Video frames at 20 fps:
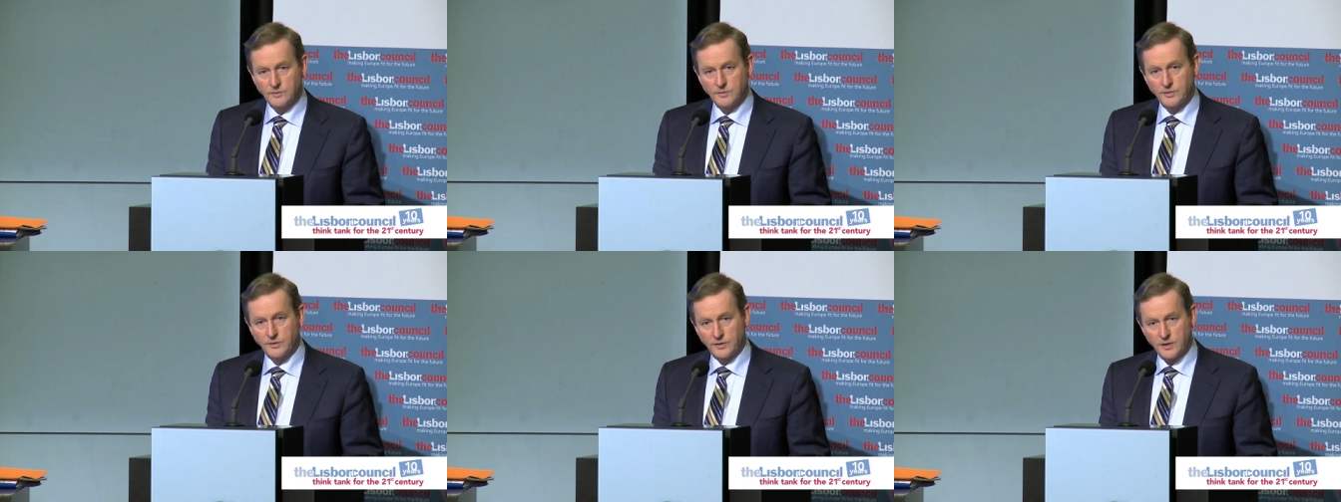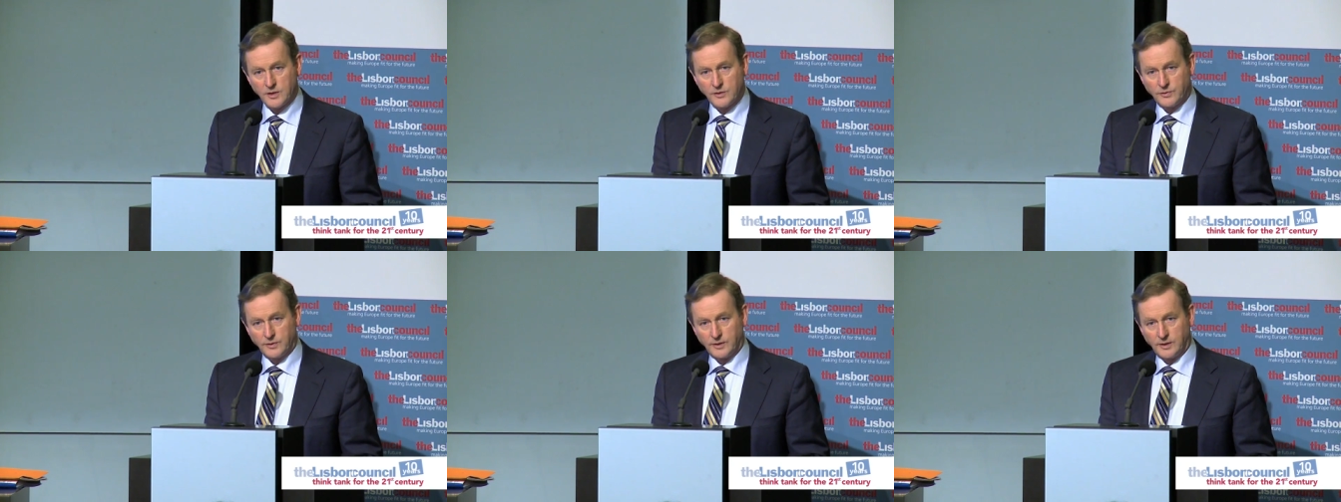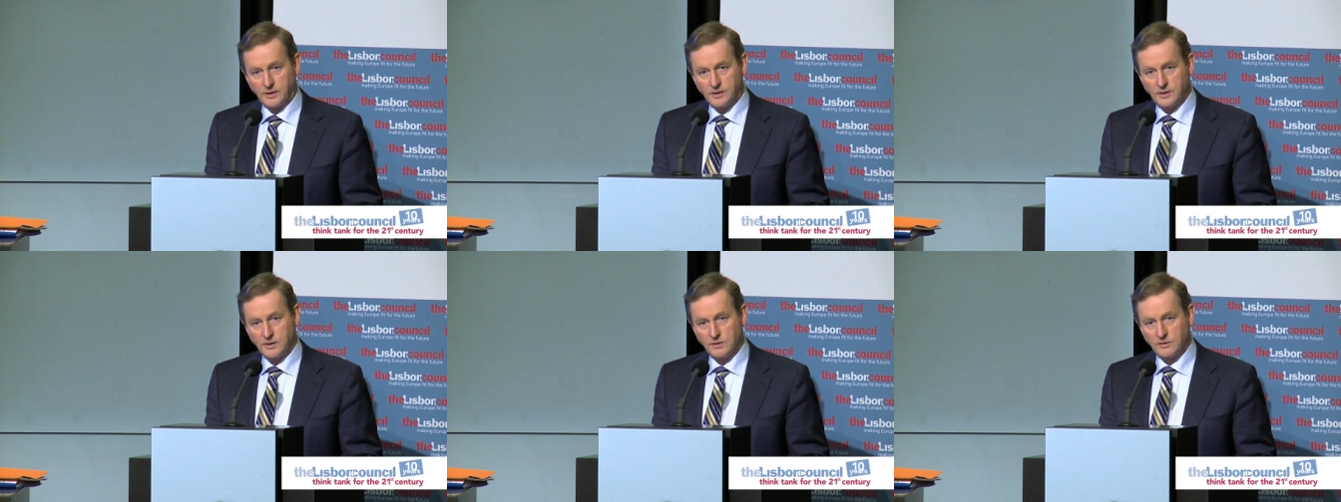But
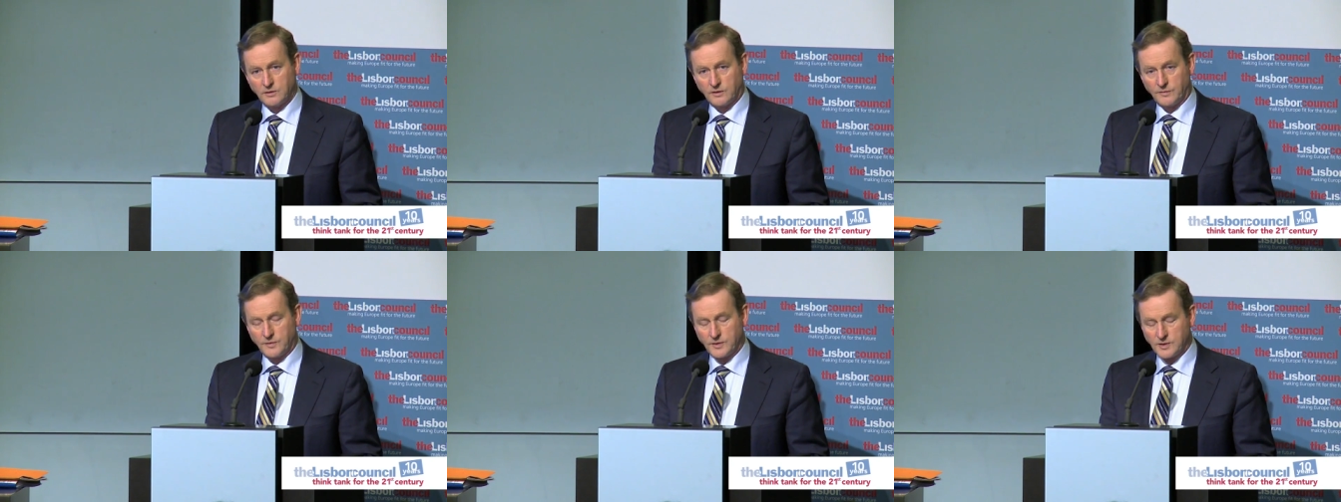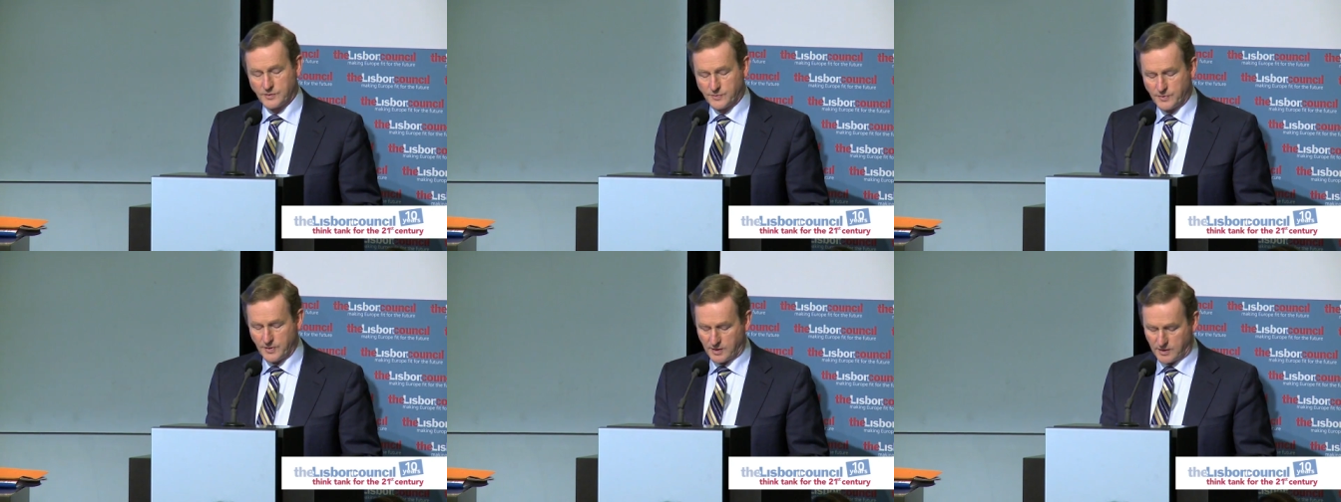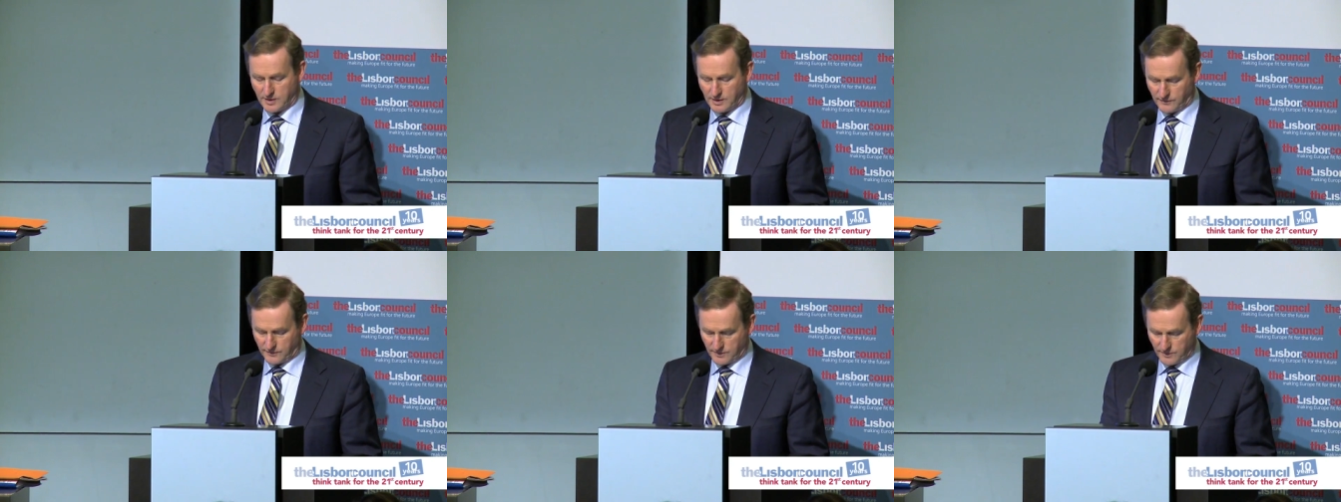equally, he could have been
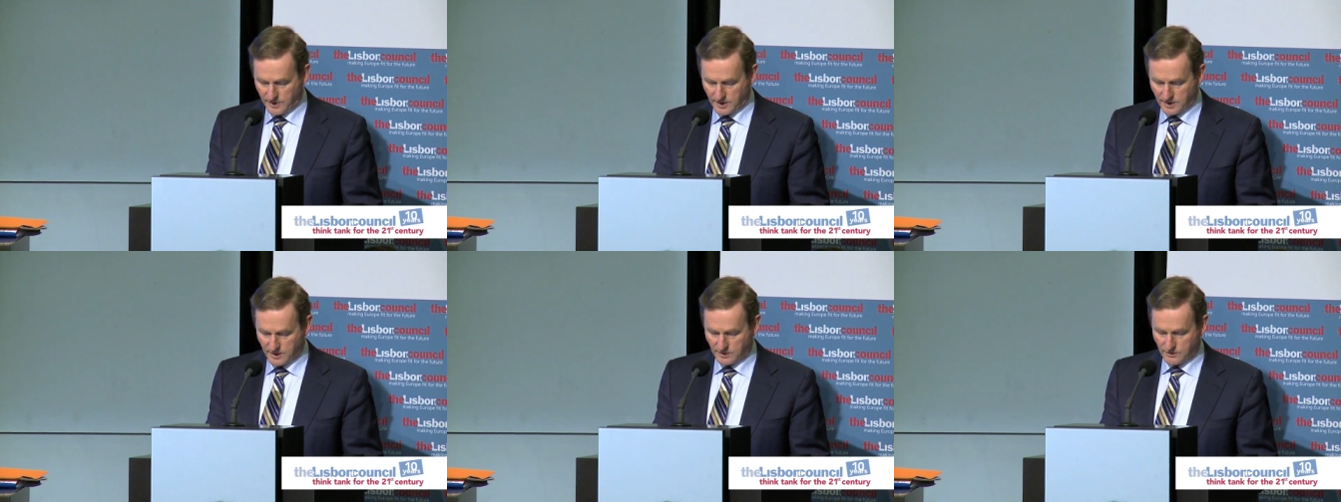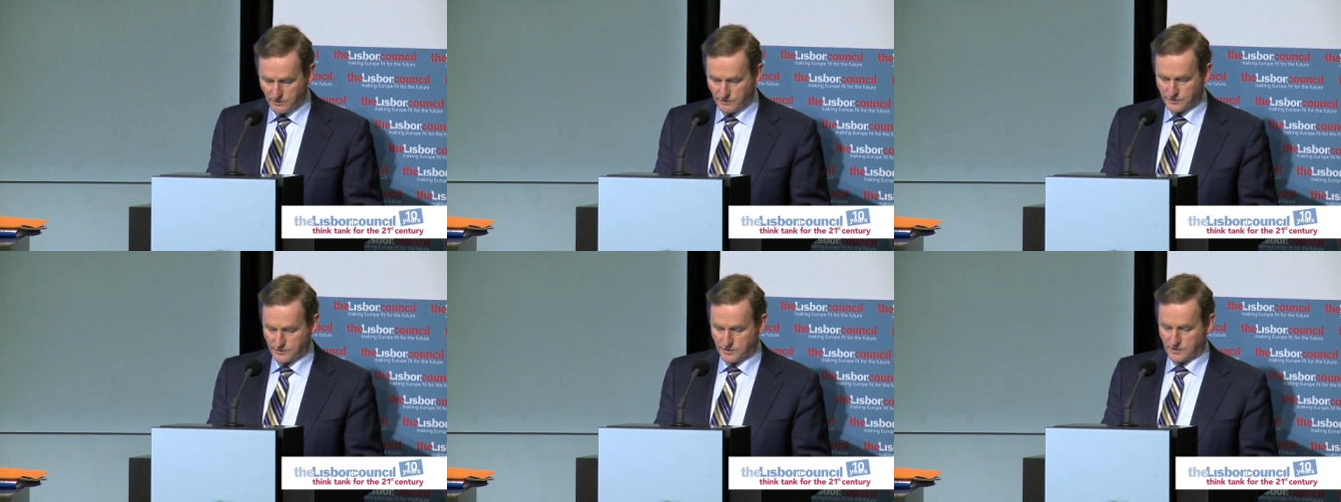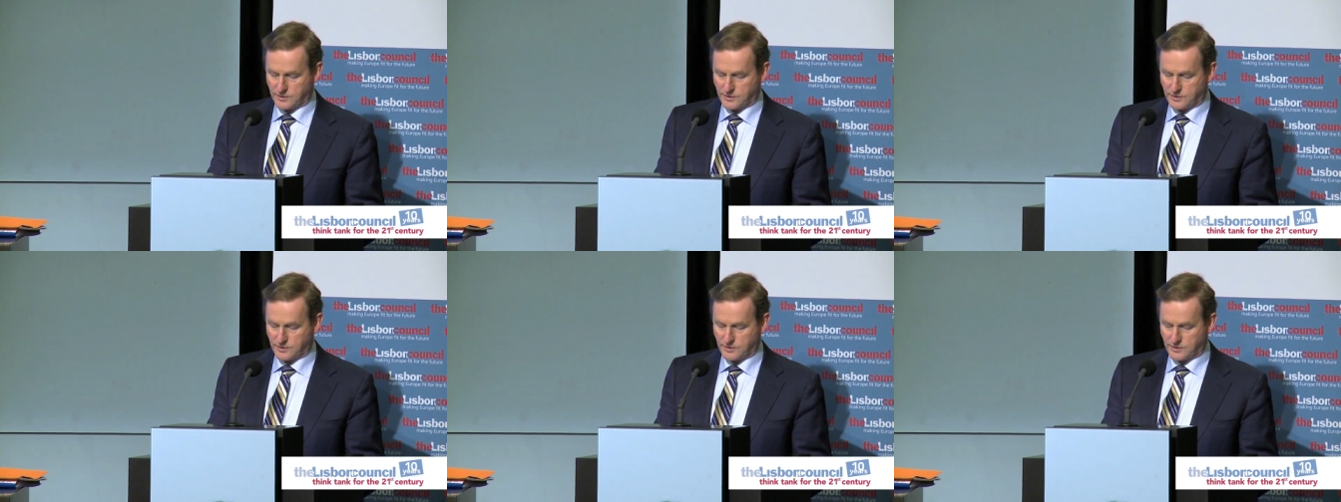speaking of the many goods